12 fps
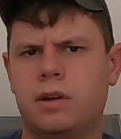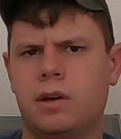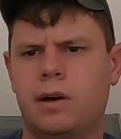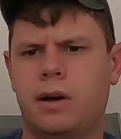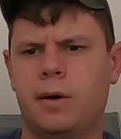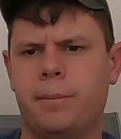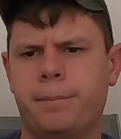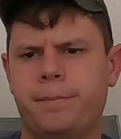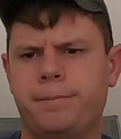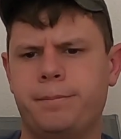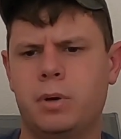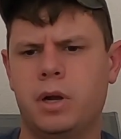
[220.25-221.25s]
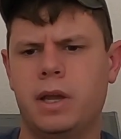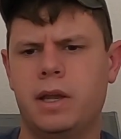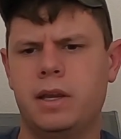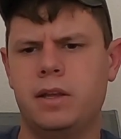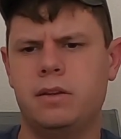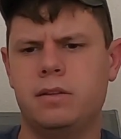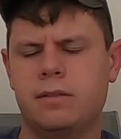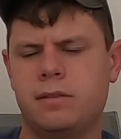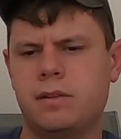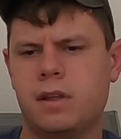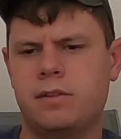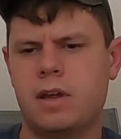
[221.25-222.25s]
But
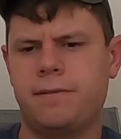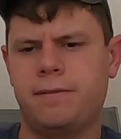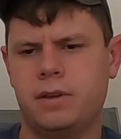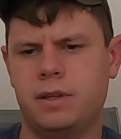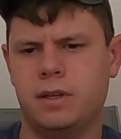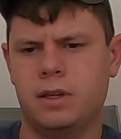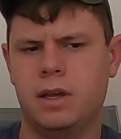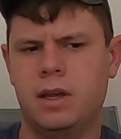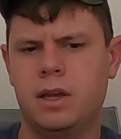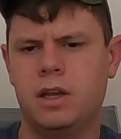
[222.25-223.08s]
it's definitely